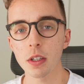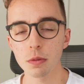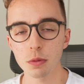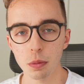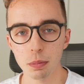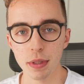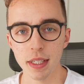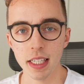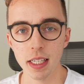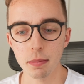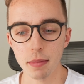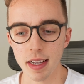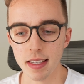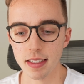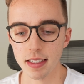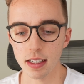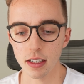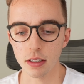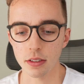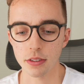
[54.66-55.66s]
of repeating
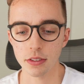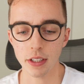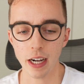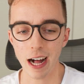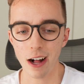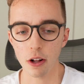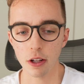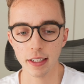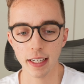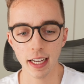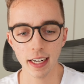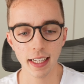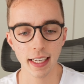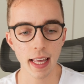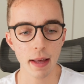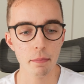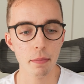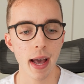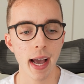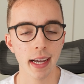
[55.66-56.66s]
myself, I'll kind of
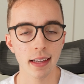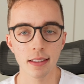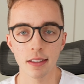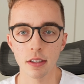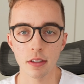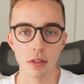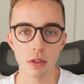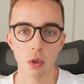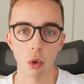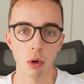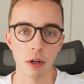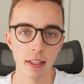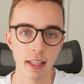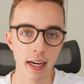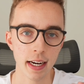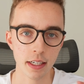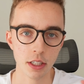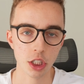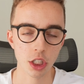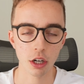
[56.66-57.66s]
get back into the story that
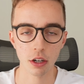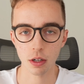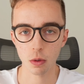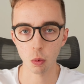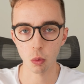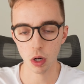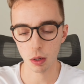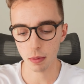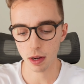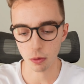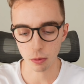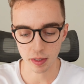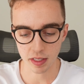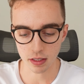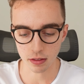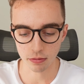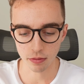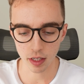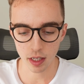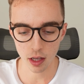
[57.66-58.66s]
I shared in one of my
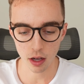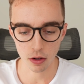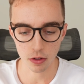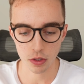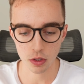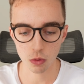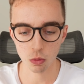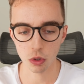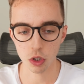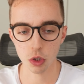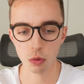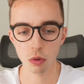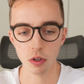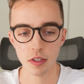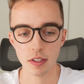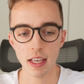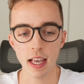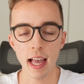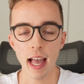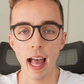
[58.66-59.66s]
recent videos, which
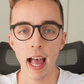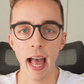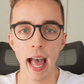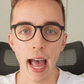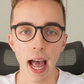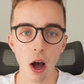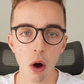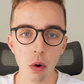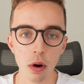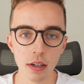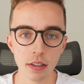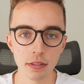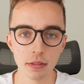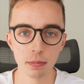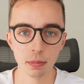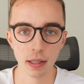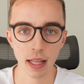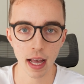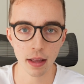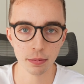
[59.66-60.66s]
was how
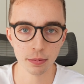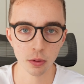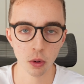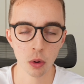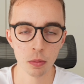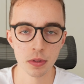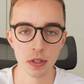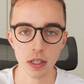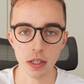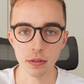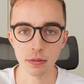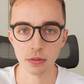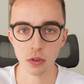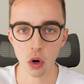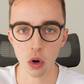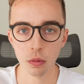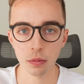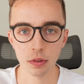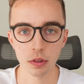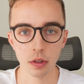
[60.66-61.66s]
have platforms
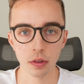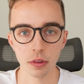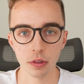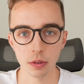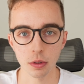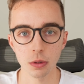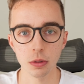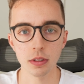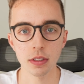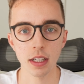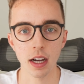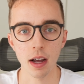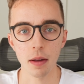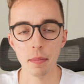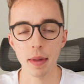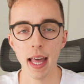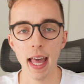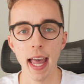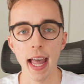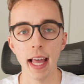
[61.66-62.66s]
evolved through
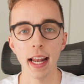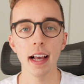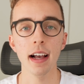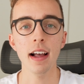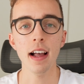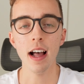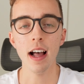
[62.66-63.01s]
time? And